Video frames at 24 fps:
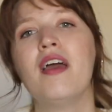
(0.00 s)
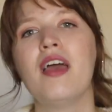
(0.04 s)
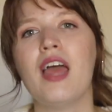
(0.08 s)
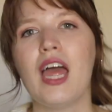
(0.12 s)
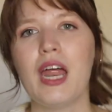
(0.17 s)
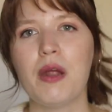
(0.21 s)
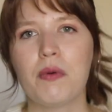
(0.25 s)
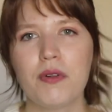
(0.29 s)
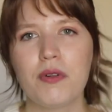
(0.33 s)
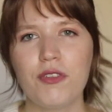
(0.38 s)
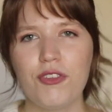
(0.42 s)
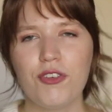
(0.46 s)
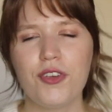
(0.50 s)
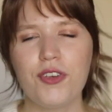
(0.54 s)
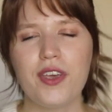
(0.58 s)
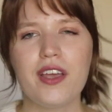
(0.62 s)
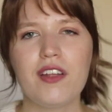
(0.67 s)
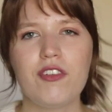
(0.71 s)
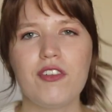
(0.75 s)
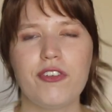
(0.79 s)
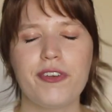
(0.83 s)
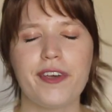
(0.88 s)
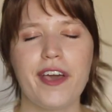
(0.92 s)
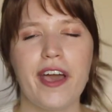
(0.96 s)
And once you get
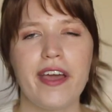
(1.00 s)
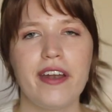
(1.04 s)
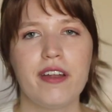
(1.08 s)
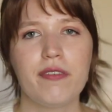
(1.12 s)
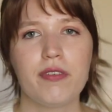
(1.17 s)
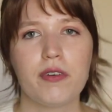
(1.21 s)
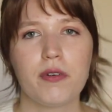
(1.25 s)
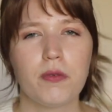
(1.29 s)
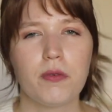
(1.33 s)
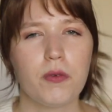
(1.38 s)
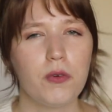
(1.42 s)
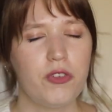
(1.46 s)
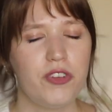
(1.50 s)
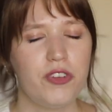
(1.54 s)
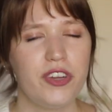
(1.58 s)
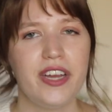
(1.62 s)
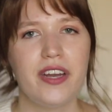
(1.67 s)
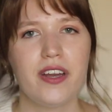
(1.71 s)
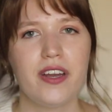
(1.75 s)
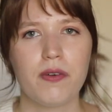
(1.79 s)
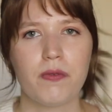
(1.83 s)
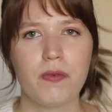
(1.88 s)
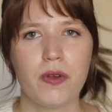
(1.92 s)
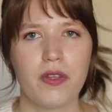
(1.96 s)
into kind of a
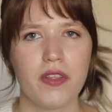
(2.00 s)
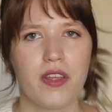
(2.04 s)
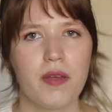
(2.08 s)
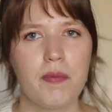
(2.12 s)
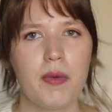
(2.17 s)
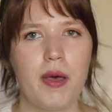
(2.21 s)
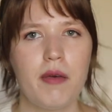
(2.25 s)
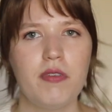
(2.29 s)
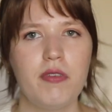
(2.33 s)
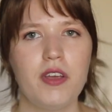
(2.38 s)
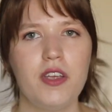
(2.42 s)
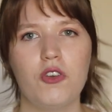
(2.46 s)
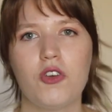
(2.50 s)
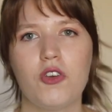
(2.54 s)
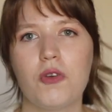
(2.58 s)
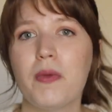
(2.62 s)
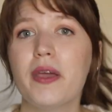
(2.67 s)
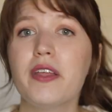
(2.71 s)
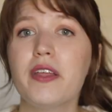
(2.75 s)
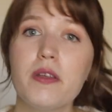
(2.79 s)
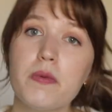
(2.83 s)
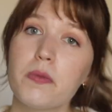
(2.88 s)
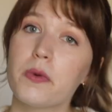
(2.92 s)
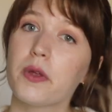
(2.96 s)
routine and rhythm of it, you can
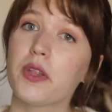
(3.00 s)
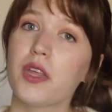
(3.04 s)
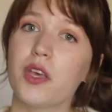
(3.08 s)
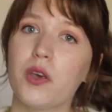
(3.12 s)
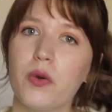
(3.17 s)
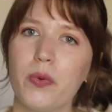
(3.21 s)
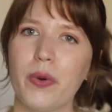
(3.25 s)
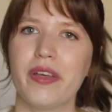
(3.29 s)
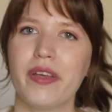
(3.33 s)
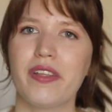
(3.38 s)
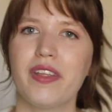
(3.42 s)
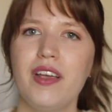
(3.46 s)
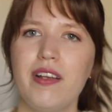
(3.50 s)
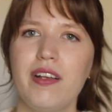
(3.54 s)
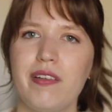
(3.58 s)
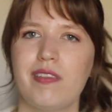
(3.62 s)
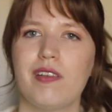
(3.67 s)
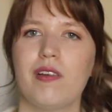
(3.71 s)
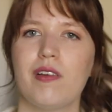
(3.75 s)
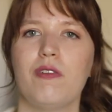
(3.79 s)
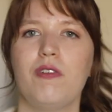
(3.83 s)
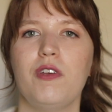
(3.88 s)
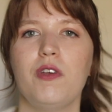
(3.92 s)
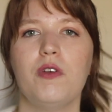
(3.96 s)
make them really quickly.
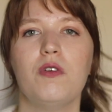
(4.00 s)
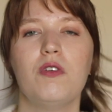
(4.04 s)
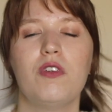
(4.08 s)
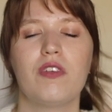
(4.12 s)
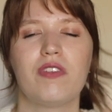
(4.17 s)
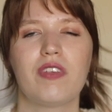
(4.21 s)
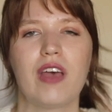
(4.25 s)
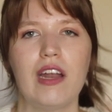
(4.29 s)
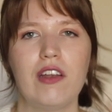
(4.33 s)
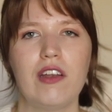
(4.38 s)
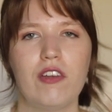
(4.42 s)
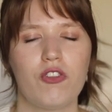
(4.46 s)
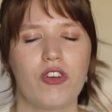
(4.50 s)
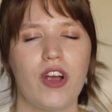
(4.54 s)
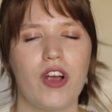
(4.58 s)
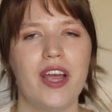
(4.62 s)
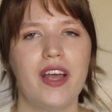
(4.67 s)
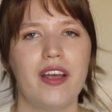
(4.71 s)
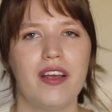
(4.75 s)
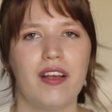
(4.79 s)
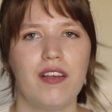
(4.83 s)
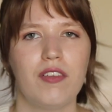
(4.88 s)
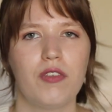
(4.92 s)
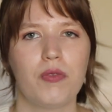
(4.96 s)
So if you decide to try
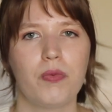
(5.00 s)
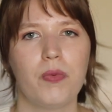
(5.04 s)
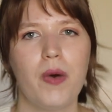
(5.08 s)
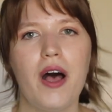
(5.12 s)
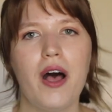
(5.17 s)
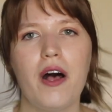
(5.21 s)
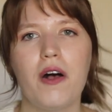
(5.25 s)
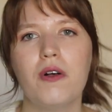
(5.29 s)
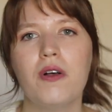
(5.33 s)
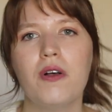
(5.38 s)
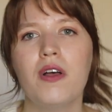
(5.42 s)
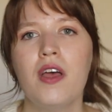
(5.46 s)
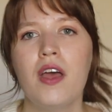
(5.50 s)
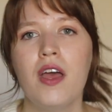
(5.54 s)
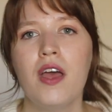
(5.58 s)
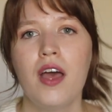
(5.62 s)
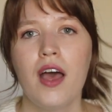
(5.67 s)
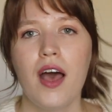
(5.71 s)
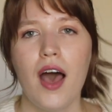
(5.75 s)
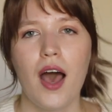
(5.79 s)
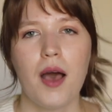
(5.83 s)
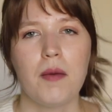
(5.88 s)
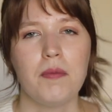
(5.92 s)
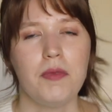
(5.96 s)
it as well,
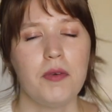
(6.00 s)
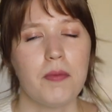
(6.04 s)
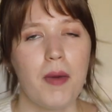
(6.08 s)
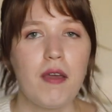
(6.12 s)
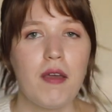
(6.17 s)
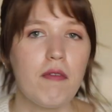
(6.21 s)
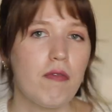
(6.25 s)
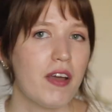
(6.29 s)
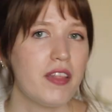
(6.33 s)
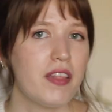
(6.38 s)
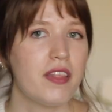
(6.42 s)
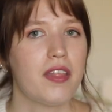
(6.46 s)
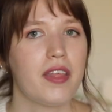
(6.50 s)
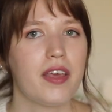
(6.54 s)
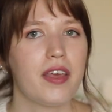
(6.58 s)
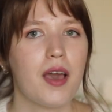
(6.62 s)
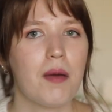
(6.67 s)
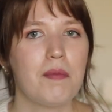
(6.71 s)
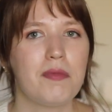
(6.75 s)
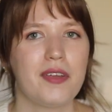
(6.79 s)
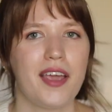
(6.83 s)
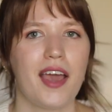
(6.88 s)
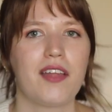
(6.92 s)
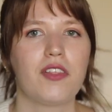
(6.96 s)
um, you might find that they
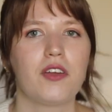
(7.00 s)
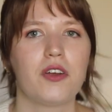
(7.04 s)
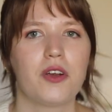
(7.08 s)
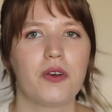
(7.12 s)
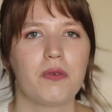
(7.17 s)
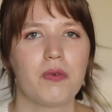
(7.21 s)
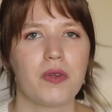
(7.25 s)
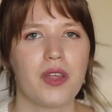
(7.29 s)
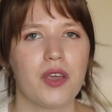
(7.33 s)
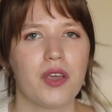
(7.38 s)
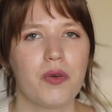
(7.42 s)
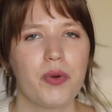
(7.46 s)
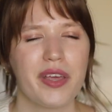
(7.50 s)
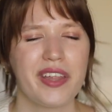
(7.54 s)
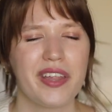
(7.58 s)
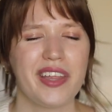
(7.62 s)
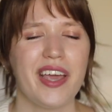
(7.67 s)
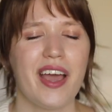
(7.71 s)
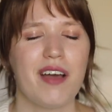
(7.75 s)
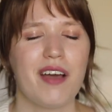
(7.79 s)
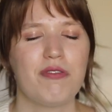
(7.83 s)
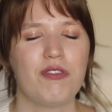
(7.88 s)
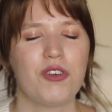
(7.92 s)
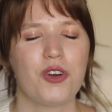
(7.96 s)
come together really
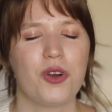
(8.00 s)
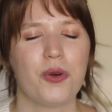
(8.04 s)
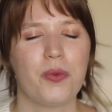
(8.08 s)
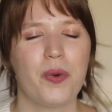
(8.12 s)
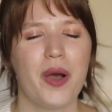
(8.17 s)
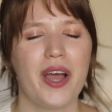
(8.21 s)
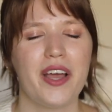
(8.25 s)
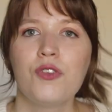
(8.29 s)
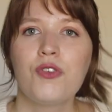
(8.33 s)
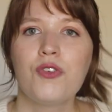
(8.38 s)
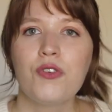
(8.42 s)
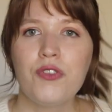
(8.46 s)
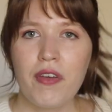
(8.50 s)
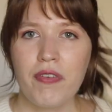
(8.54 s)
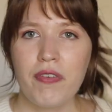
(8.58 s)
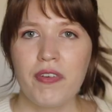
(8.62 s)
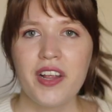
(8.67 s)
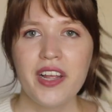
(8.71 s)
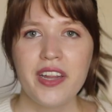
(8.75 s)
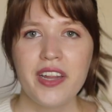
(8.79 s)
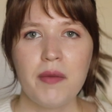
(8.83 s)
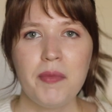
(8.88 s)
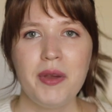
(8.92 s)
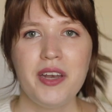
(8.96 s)
quickly after a while. So
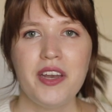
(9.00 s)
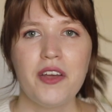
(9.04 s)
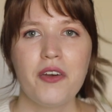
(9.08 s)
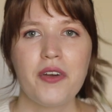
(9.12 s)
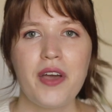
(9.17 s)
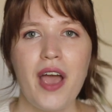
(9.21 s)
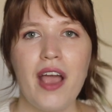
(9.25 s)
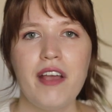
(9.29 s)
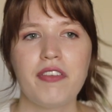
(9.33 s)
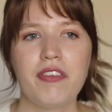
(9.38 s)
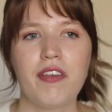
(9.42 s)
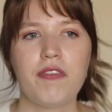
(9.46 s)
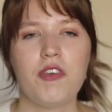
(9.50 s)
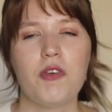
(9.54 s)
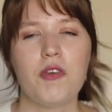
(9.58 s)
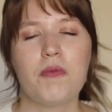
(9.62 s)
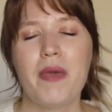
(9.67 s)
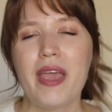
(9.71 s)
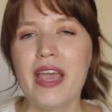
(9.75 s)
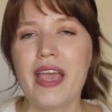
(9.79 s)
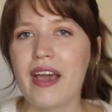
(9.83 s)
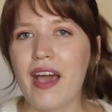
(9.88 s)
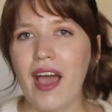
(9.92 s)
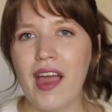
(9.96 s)
definitely let me know guys if you
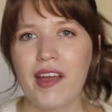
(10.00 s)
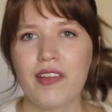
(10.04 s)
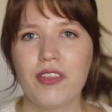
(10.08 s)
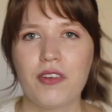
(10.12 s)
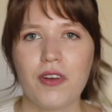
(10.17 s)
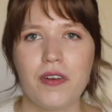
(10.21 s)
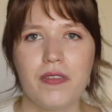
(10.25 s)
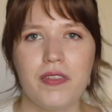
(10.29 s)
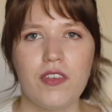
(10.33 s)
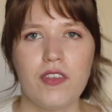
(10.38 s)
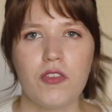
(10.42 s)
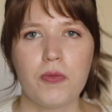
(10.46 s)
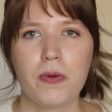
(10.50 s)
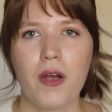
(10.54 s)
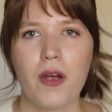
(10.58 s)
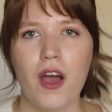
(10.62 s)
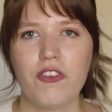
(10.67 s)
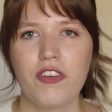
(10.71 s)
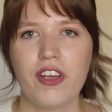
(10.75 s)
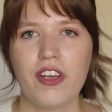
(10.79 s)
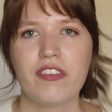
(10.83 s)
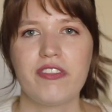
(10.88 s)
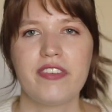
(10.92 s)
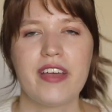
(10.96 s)
make either of these
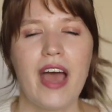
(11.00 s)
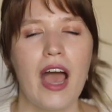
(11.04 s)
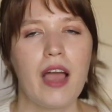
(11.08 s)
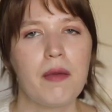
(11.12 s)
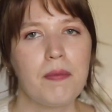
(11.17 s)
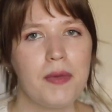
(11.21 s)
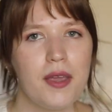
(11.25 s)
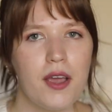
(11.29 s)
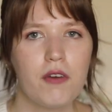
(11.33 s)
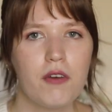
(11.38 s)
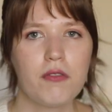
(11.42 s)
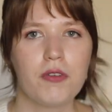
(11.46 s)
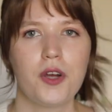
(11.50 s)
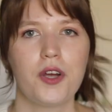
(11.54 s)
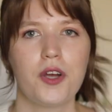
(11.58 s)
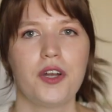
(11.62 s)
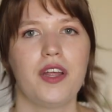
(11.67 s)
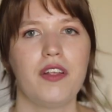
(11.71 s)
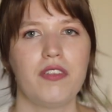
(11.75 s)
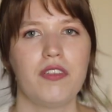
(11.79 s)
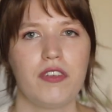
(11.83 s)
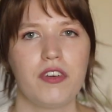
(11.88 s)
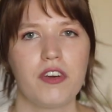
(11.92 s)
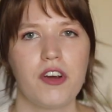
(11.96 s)
projects. Tag me over on
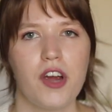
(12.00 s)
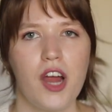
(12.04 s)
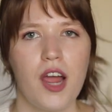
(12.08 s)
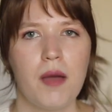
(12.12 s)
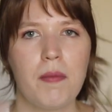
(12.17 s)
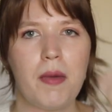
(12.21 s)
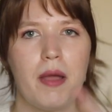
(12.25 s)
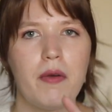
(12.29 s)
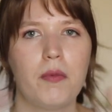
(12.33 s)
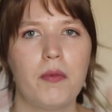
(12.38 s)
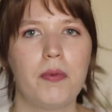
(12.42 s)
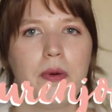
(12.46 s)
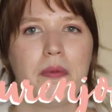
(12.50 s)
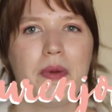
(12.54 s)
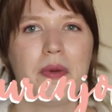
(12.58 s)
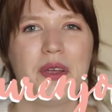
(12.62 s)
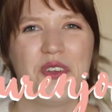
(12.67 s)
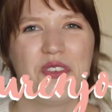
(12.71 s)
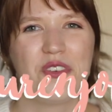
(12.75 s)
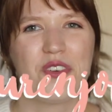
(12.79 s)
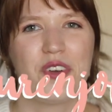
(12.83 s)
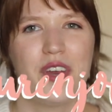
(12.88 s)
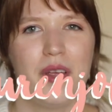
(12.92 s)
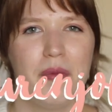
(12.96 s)
Instagram. I will put my
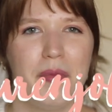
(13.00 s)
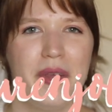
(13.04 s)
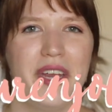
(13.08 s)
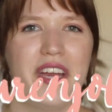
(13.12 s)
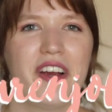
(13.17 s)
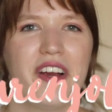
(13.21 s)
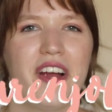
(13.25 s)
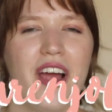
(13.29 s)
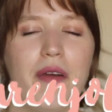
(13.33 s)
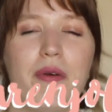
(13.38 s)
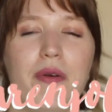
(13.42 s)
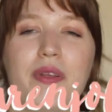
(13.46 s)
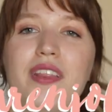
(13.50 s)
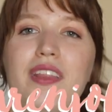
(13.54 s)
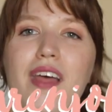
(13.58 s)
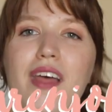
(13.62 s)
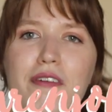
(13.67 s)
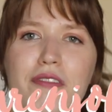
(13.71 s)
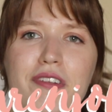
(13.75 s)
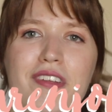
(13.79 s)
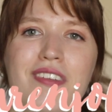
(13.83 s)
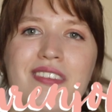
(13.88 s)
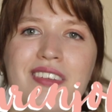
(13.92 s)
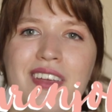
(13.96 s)
username here. I would
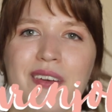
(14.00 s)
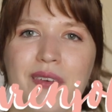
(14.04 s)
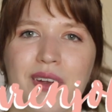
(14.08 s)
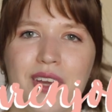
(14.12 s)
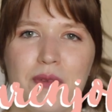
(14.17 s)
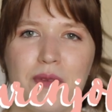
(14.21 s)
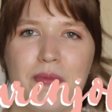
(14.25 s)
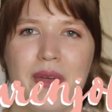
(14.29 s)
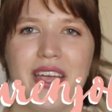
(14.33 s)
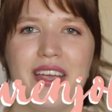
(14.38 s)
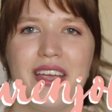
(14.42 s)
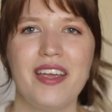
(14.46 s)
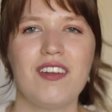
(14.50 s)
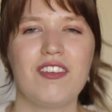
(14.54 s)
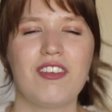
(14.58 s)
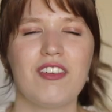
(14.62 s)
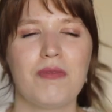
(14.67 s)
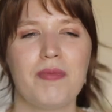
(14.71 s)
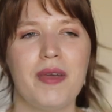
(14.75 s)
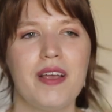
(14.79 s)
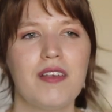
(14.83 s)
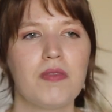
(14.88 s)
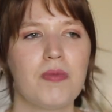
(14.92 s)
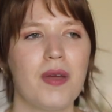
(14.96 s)
love to see what you make. It
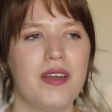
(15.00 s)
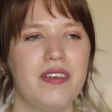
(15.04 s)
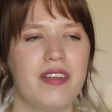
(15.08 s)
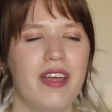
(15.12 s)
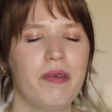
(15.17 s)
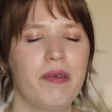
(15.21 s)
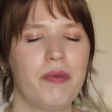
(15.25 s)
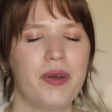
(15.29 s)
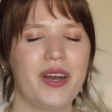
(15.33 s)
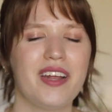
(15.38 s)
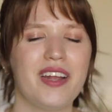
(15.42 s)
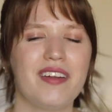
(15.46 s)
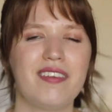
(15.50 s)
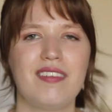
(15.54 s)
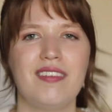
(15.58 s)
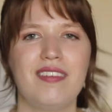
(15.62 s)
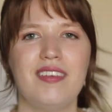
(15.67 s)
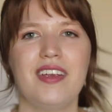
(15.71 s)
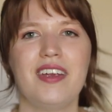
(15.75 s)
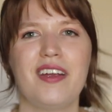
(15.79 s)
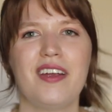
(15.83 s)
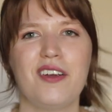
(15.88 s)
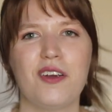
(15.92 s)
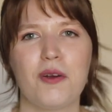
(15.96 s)
just makes my day when I get to
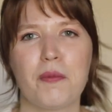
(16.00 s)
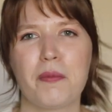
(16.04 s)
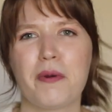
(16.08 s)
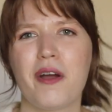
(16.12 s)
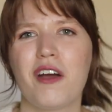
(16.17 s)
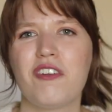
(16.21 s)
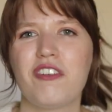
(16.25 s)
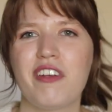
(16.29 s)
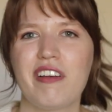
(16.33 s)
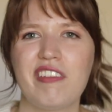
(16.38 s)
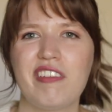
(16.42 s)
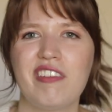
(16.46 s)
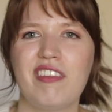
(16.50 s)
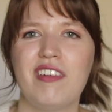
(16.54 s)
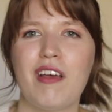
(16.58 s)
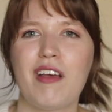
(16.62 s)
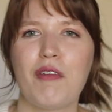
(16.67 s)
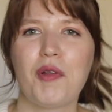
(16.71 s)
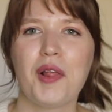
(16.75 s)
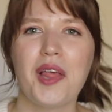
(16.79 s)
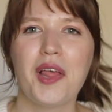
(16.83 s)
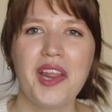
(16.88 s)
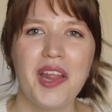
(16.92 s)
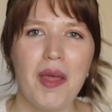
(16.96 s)
see your projects. So
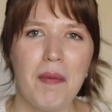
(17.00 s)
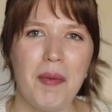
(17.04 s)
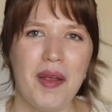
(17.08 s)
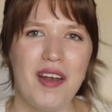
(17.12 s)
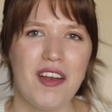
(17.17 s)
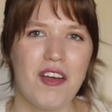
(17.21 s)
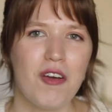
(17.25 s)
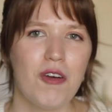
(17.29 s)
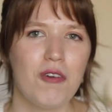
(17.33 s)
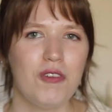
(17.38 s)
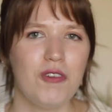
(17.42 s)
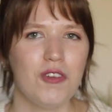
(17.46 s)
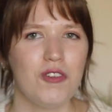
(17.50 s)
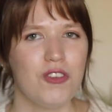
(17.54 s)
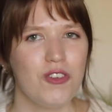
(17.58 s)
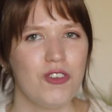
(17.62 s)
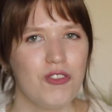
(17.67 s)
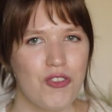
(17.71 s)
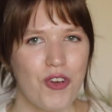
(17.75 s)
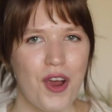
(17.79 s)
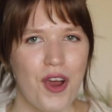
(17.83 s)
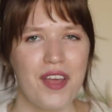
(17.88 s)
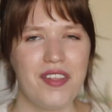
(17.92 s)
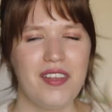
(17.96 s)
definitely definitely let me know if you do
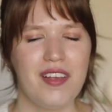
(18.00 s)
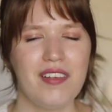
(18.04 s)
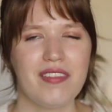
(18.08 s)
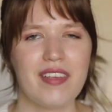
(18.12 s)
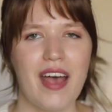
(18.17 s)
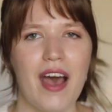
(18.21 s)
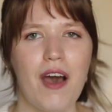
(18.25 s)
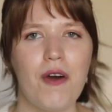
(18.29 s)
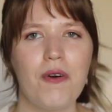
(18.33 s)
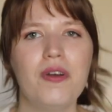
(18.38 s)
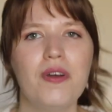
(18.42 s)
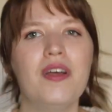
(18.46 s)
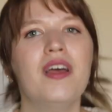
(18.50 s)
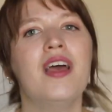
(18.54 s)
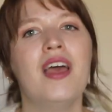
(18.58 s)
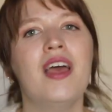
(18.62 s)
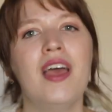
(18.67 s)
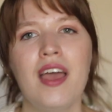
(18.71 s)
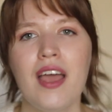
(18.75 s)
try these out.